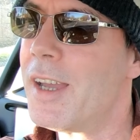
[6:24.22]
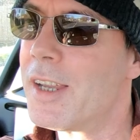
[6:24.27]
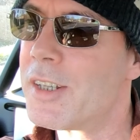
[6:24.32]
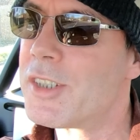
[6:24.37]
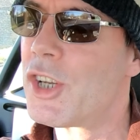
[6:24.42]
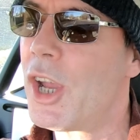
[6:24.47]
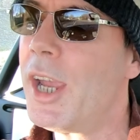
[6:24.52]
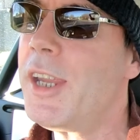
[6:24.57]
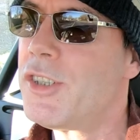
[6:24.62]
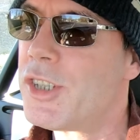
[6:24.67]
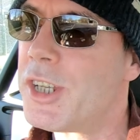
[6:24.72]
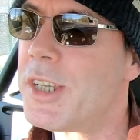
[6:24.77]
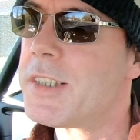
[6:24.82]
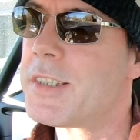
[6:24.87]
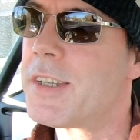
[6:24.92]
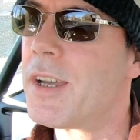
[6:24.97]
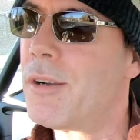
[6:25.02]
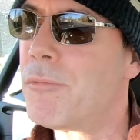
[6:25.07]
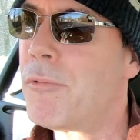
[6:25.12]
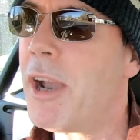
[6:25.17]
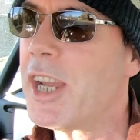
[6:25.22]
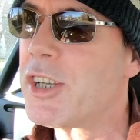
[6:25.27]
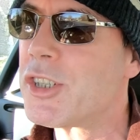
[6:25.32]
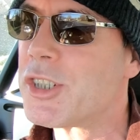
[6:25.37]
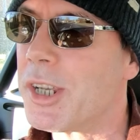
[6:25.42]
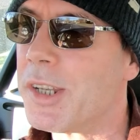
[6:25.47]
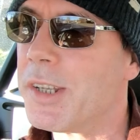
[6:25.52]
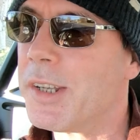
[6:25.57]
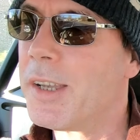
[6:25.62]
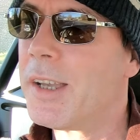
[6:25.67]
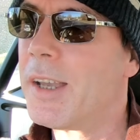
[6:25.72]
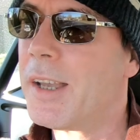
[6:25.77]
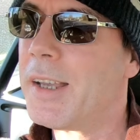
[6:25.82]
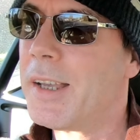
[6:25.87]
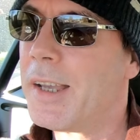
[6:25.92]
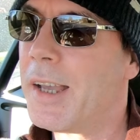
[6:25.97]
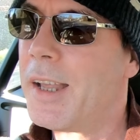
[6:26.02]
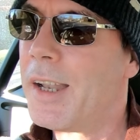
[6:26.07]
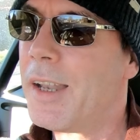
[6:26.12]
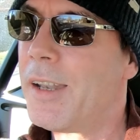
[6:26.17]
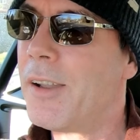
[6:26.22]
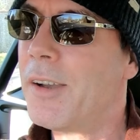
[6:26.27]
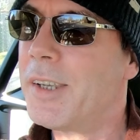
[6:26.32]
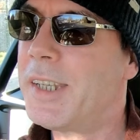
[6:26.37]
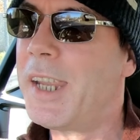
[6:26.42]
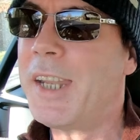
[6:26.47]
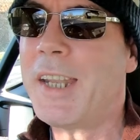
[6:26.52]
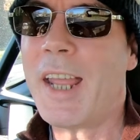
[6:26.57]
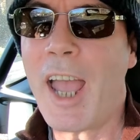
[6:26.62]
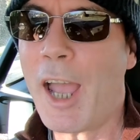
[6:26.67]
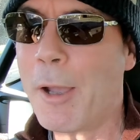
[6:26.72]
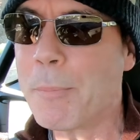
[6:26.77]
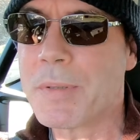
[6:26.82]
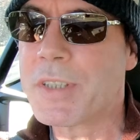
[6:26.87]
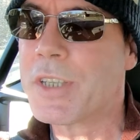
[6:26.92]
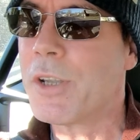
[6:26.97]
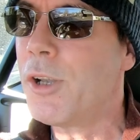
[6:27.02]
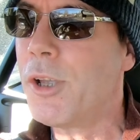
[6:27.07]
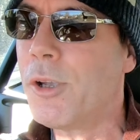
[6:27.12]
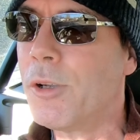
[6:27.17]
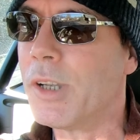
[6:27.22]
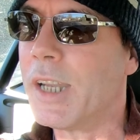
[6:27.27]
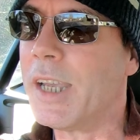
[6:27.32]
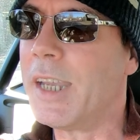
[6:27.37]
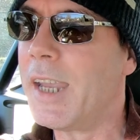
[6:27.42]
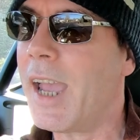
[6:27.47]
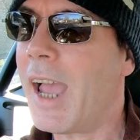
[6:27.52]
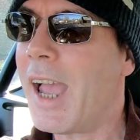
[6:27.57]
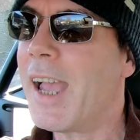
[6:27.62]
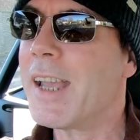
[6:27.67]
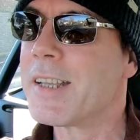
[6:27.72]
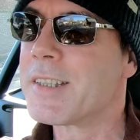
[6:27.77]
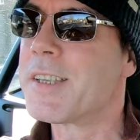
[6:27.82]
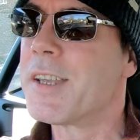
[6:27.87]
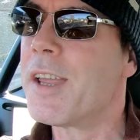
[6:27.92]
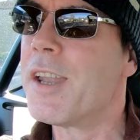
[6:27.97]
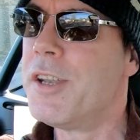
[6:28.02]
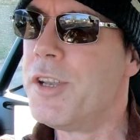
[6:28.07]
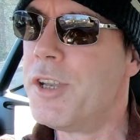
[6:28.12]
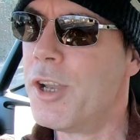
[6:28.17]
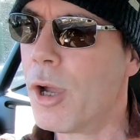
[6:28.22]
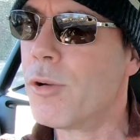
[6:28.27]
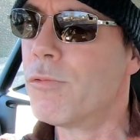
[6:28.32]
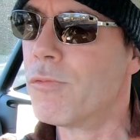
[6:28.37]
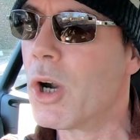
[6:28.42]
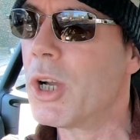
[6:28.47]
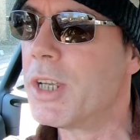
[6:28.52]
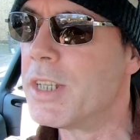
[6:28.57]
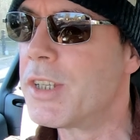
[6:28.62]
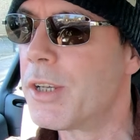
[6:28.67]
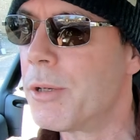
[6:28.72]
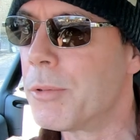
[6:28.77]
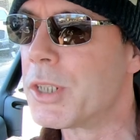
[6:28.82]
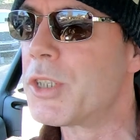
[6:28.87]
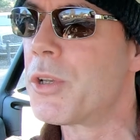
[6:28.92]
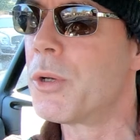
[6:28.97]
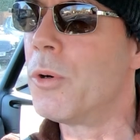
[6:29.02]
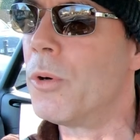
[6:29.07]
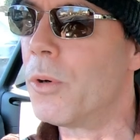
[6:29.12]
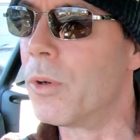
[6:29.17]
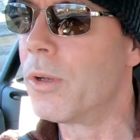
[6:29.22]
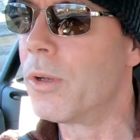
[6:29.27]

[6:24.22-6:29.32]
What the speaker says: changes direction like it absolutely has no right to at all.